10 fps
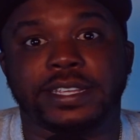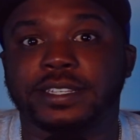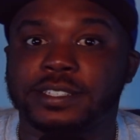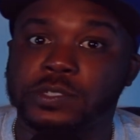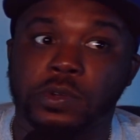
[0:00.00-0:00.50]
It's
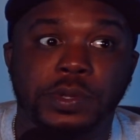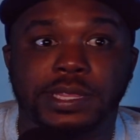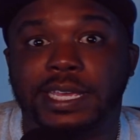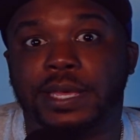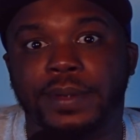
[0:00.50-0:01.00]
just what we
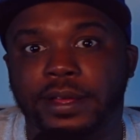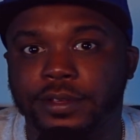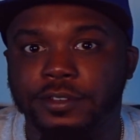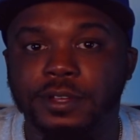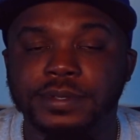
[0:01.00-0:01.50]
think about.
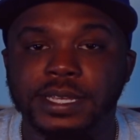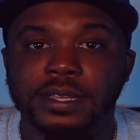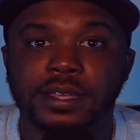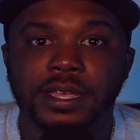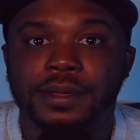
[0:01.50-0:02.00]
You know what I'm saying?
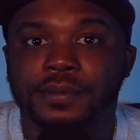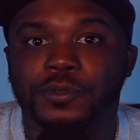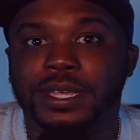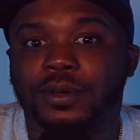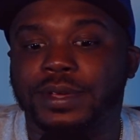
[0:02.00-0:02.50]

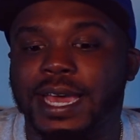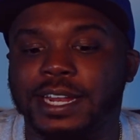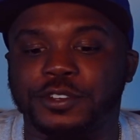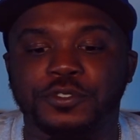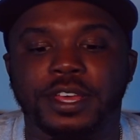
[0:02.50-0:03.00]
We got to
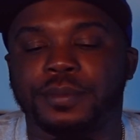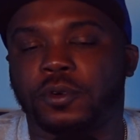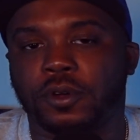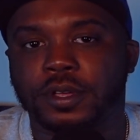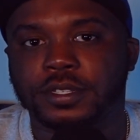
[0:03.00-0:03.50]
do that
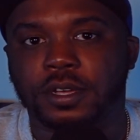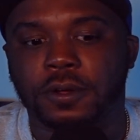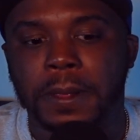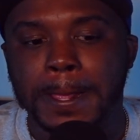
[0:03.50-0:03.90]
more. So,